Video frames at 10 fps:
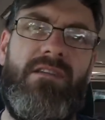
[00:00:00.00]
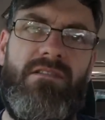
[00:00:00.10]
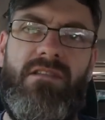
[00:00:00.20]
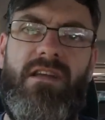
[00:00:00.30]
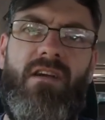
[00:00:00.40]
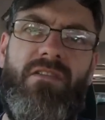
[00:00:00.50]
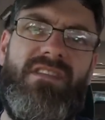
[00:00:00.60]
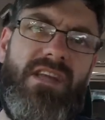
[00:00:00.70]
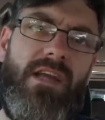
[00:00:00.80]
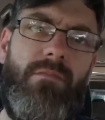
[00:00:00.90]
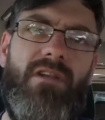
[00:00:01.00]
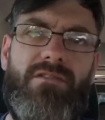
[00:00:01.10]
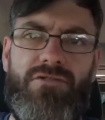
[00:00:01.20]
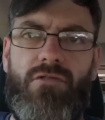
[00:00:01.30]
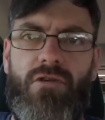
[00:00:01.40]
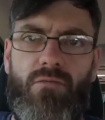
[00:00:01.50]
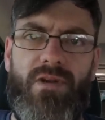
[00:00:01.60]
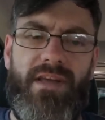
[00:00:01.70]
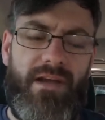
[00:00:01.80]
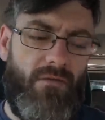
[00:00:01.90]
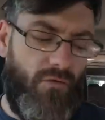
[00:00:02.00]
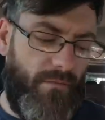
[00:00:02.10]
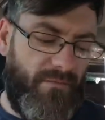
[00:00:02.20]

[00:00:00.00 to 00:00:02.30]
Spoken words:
and on the table and show you when I get home.